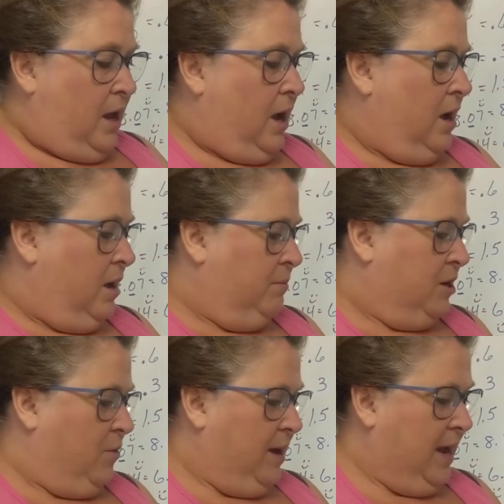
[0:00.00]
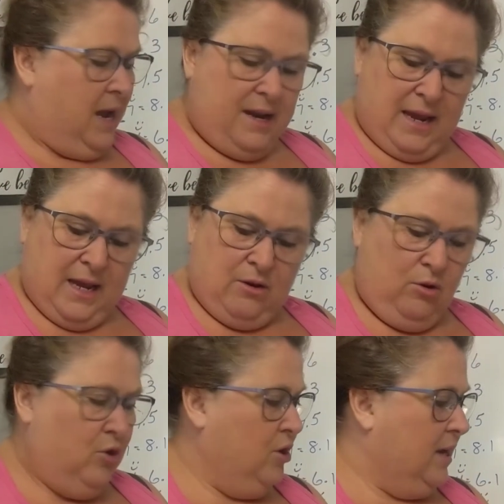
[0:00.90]
Go ahead and
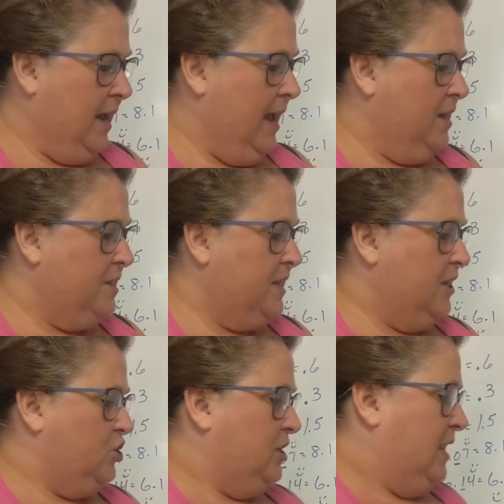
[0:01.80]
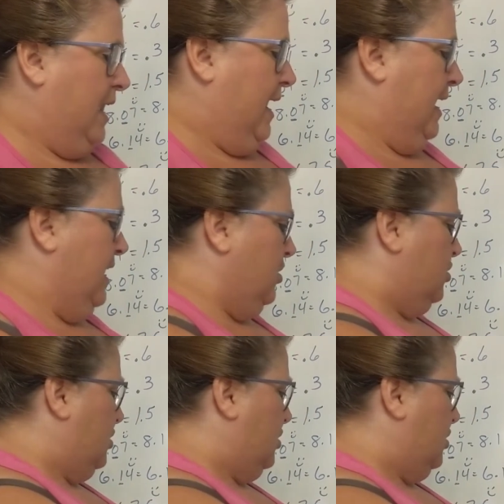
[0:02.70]
look at section 8.